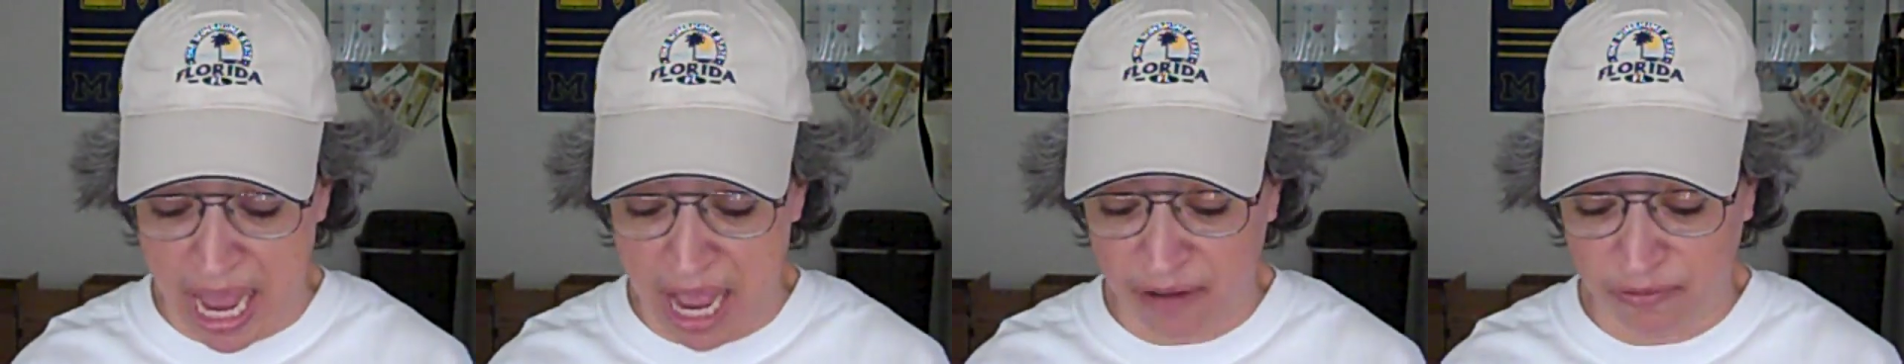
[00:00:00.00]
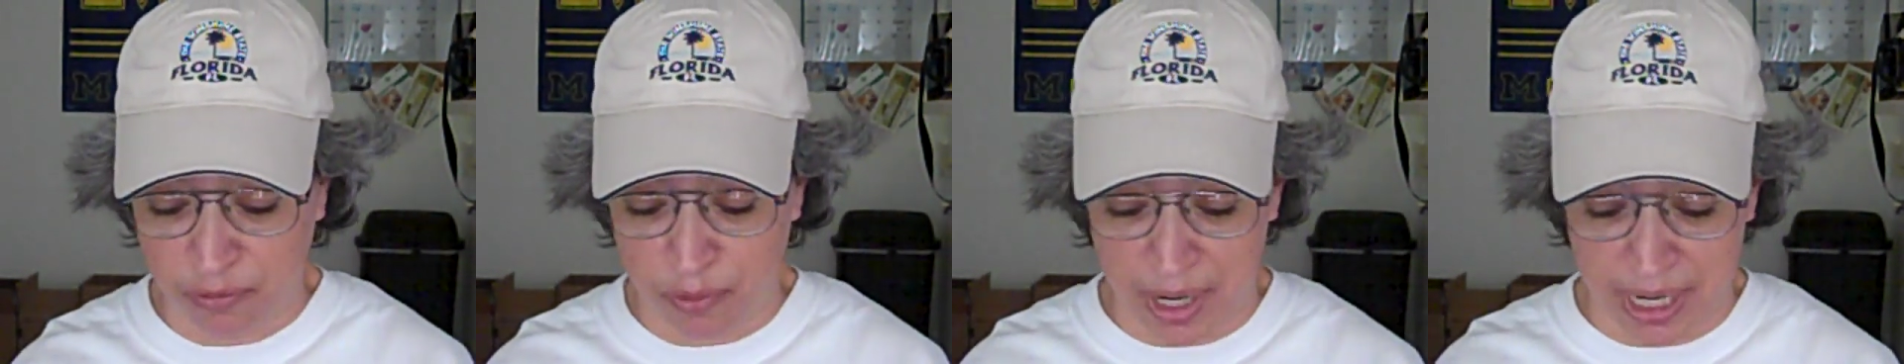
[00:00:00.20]

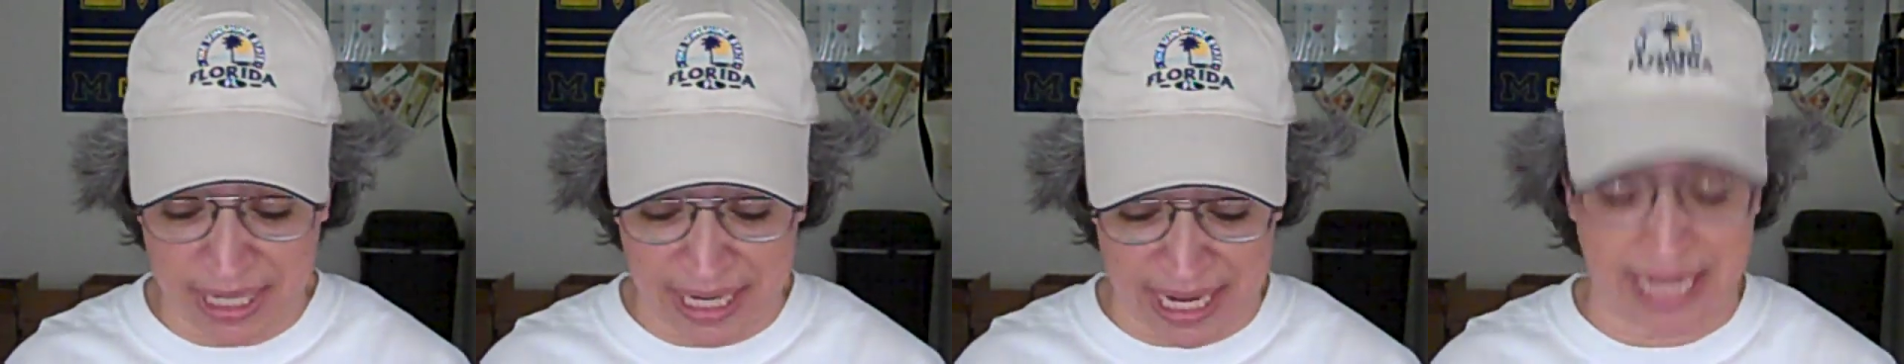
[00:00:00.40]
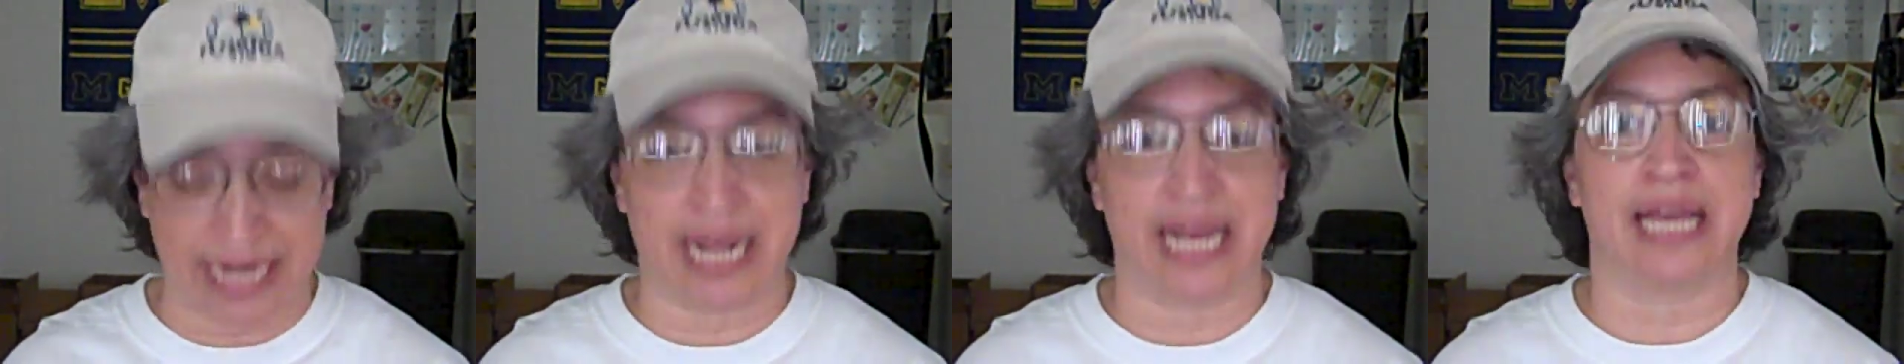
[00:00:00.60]
have one,
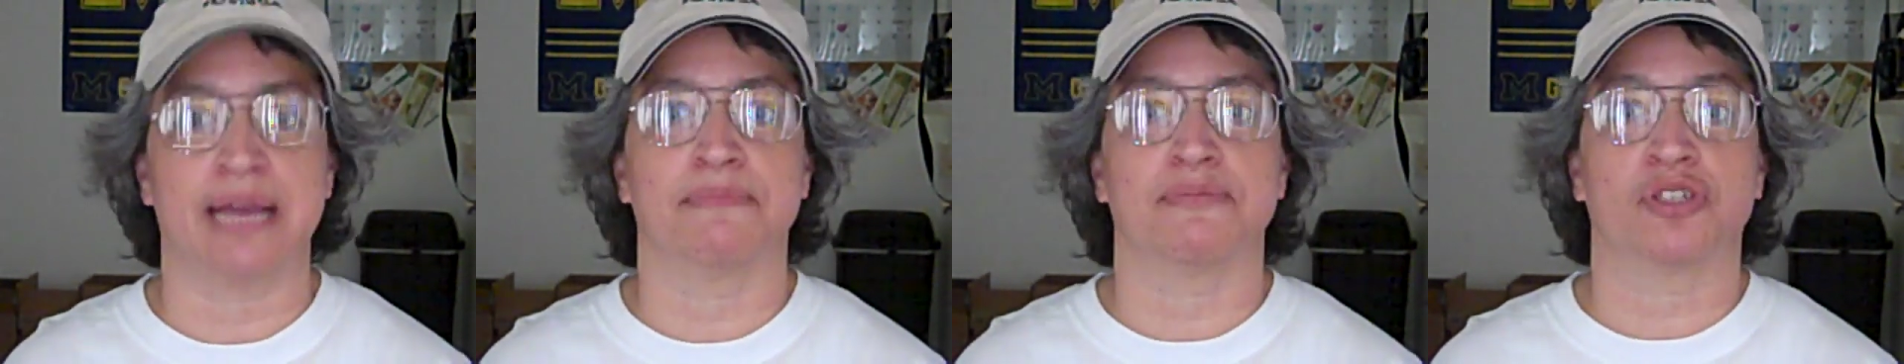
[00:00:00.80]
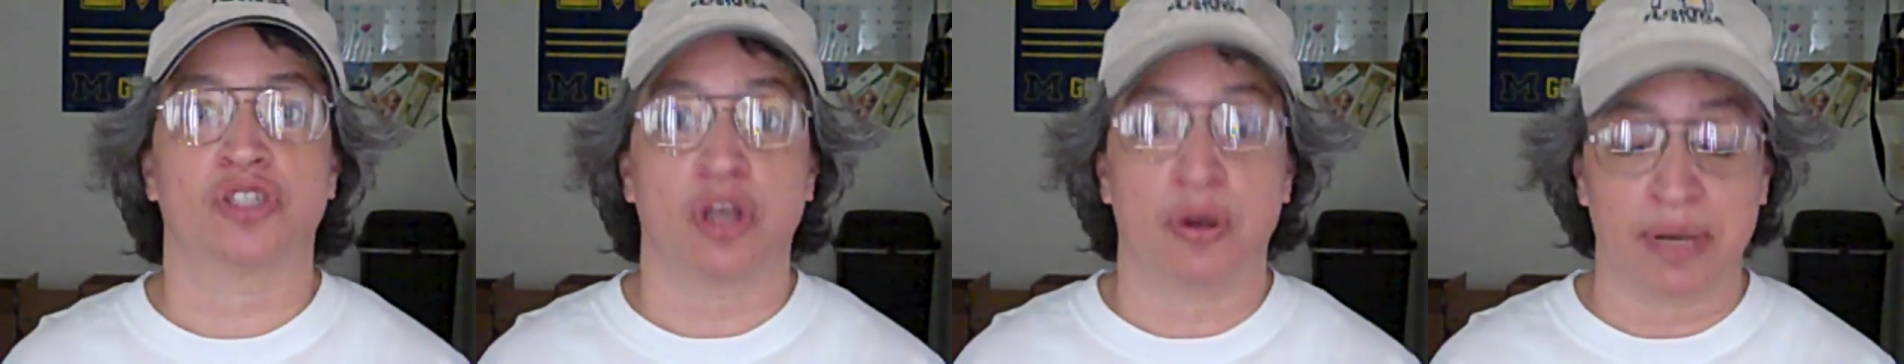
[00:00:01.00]
and I
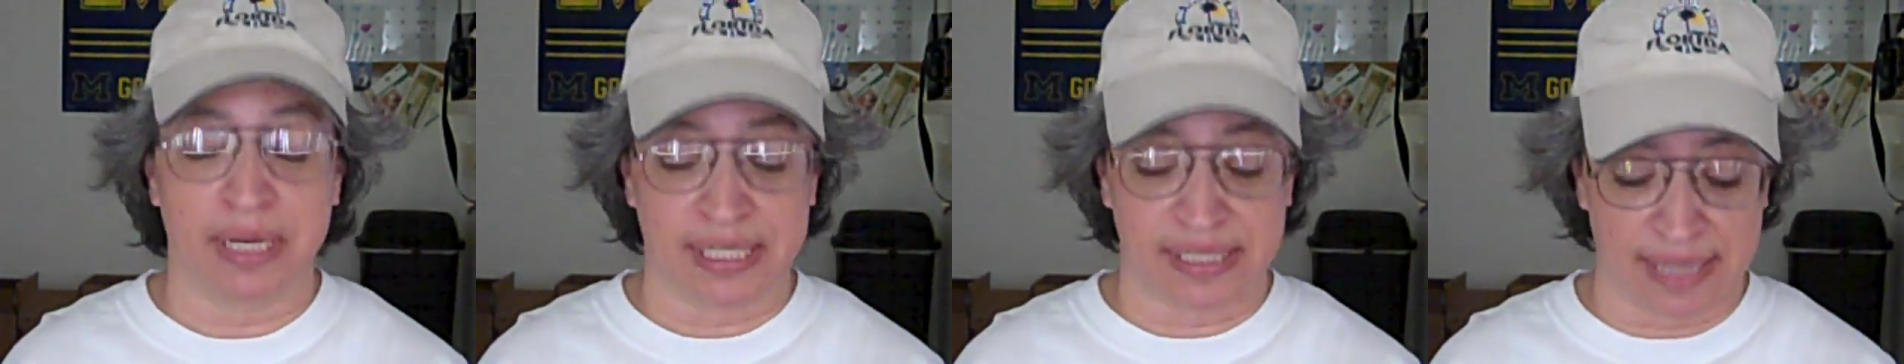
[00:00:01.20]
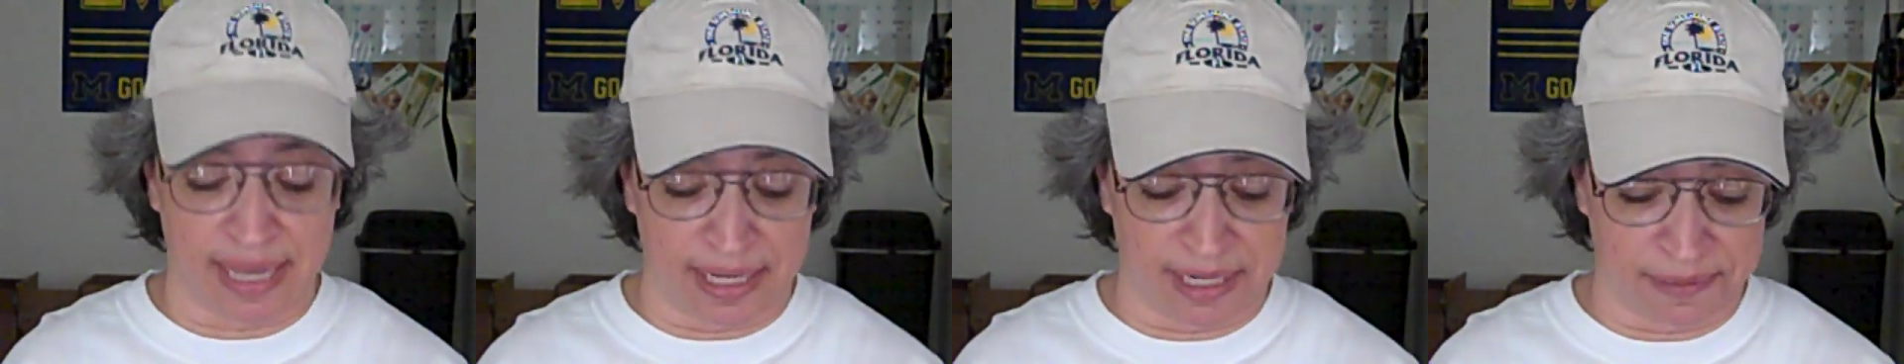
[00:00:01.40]
am so
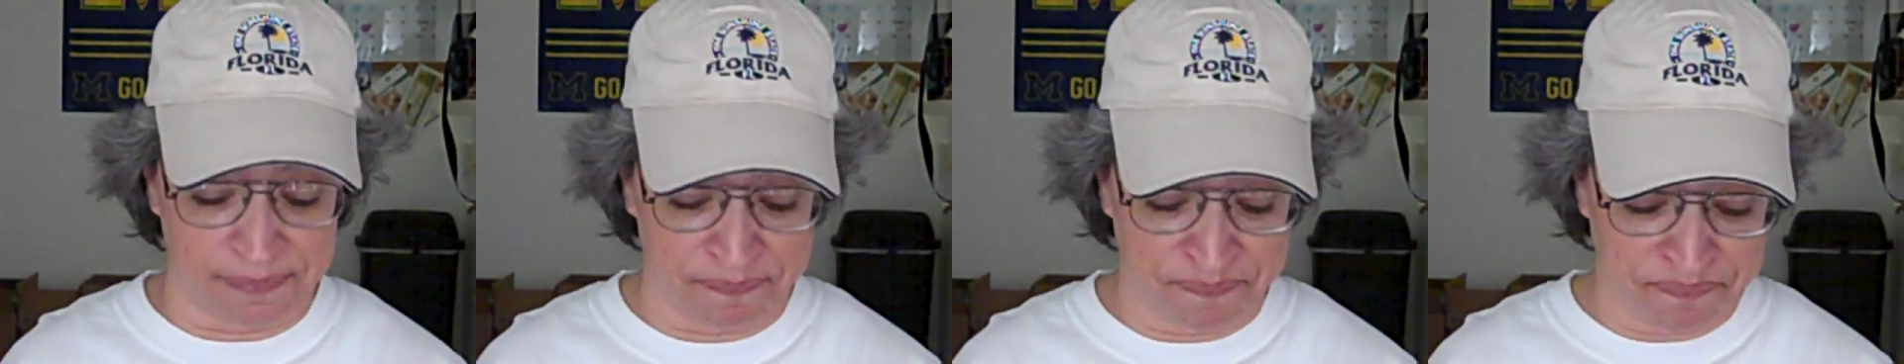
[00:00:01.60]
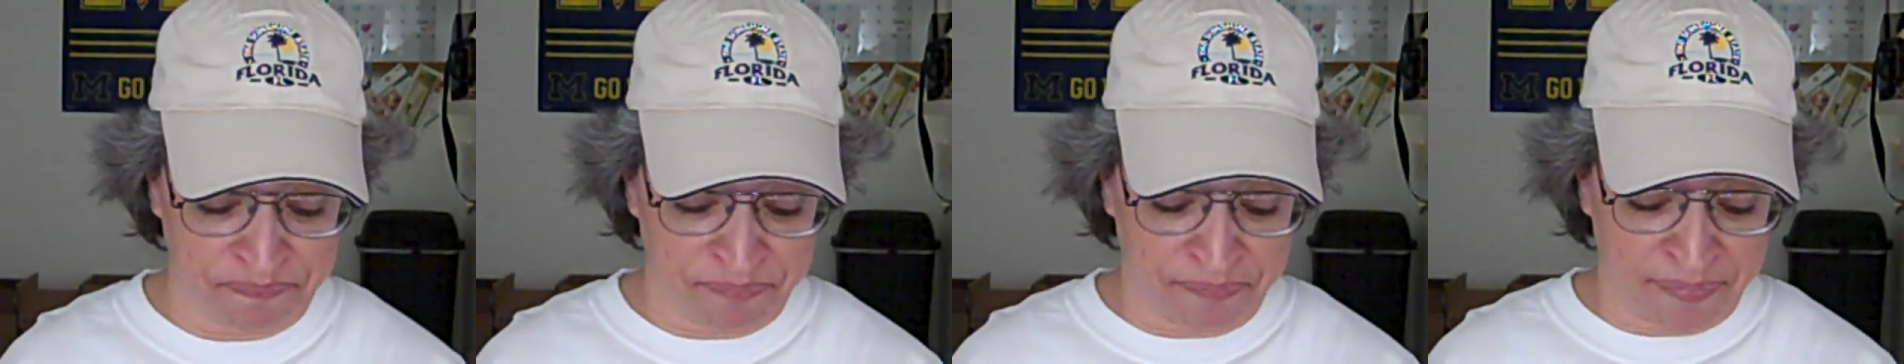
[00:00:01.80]
excited.